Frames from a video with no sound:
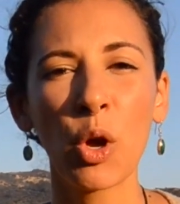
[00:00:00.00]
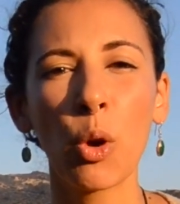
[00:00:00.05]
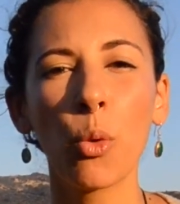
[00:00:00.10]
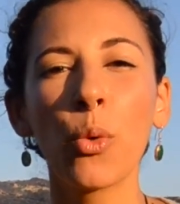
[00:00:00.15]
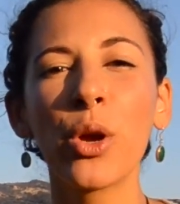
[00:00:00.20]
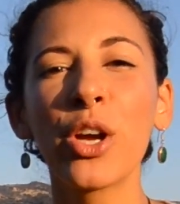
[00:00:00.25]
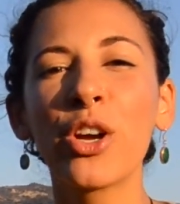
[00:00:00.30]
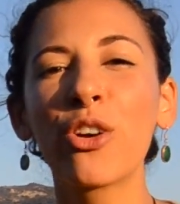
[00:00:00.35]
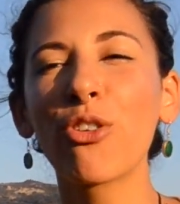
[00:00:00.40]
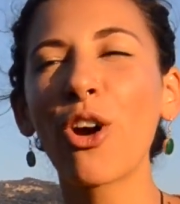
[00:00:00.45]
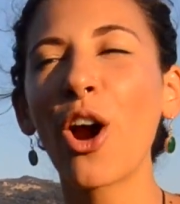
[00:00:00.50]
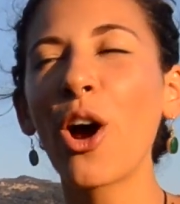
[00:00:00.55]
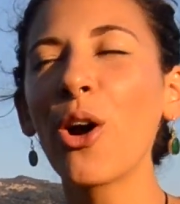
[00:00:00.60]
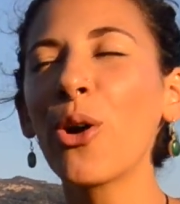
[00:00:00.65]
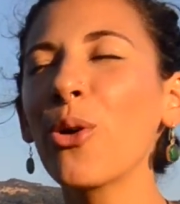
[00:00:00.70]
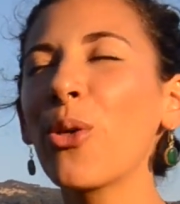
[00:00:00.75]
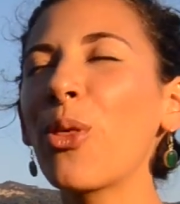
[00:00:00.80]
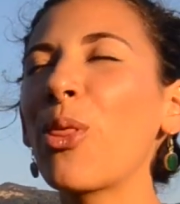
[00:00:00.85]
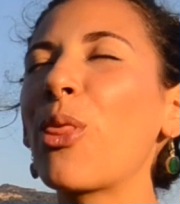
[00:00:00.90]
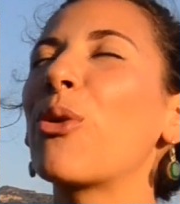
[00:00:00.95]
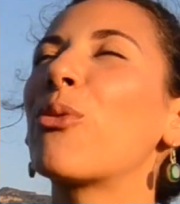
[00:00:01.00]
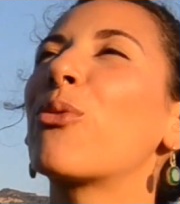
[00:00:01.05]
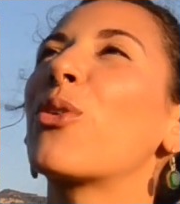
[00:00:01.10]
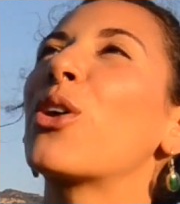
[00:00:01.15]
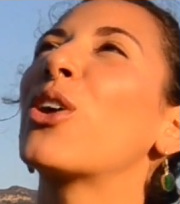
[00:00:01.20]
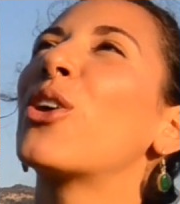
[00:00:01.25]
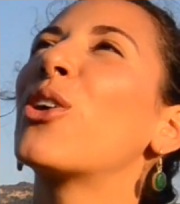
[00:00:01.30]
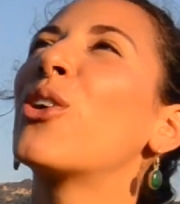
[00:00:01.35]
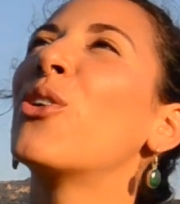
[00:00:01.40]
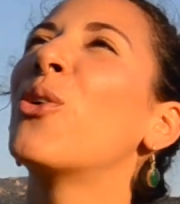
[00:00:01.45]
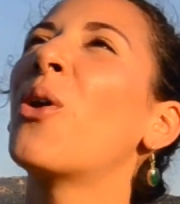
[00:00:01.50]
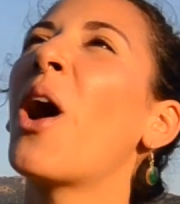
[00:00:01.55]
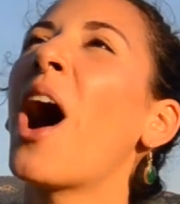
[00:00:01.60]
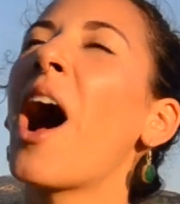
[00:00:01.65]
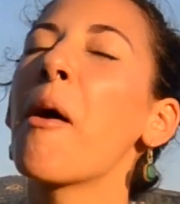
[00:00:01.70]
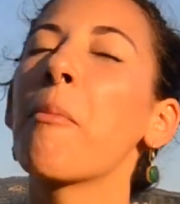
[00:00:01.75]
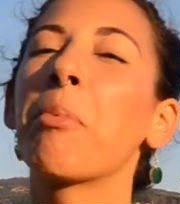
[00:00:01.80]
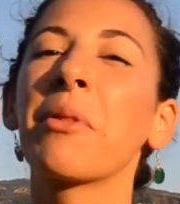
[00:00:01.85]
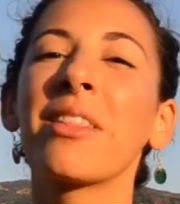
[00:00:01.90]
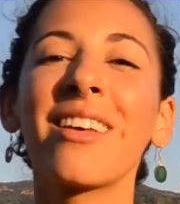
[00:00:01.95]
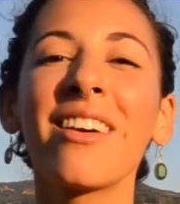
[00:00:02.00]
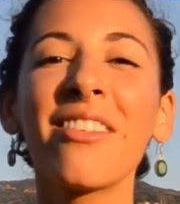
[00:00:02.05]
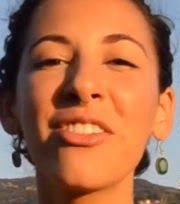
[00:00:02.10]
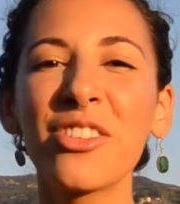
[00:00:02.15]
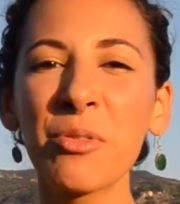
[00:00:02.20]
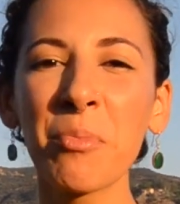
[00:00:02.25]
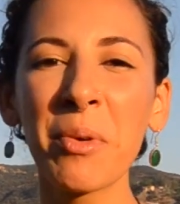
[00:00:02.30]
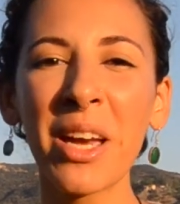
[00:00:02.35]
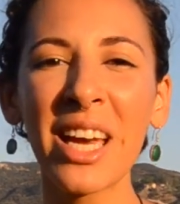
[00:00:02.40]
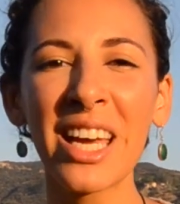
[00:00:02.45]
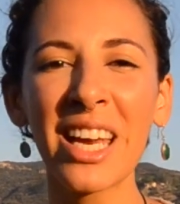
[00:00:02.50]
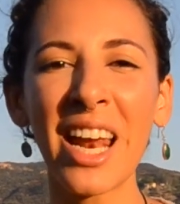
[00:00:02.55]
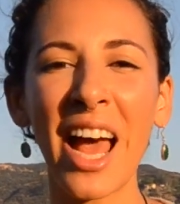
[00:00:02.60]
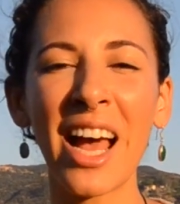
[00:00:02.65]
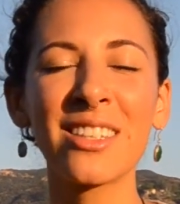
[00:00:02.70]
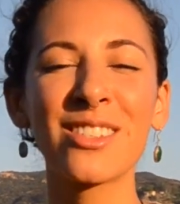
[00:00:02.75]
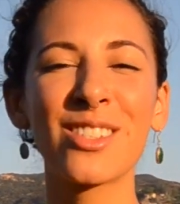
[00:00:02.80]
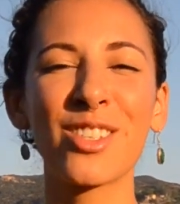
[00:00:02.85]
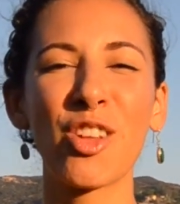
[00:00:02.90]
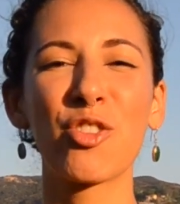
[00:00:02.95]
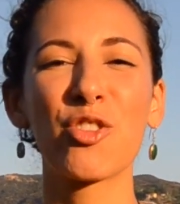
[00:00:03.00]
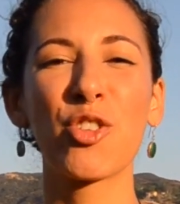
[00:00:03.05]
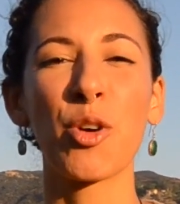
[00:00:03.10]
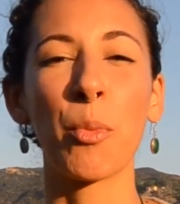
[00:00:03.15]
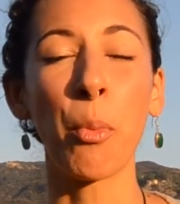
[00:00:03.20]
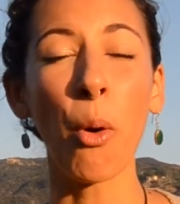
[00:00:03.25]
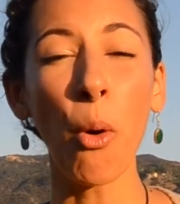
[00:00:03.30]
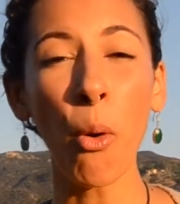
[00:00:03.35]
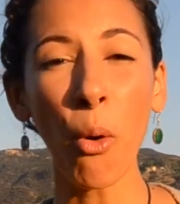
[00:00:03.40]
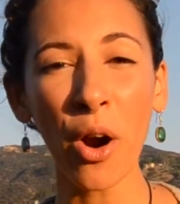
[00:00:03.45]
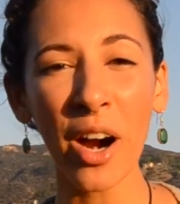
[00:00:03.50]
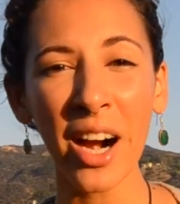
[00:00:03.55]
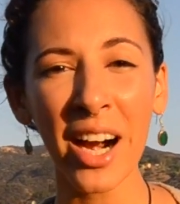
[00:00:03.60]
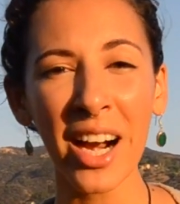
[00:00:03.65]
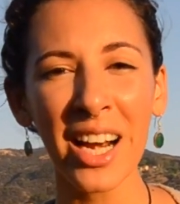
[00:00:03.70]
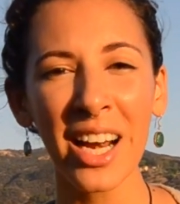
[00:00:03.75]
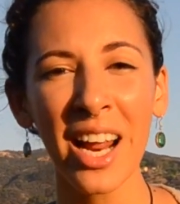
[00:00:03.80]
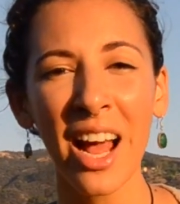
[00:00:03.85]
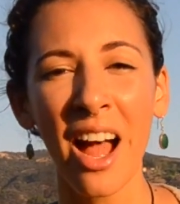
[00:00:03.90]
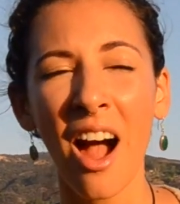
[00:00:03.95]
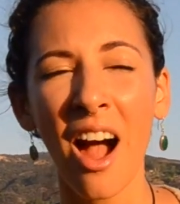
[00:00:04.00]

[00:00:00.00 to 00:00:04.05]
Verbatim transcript: We grow through upliftment and support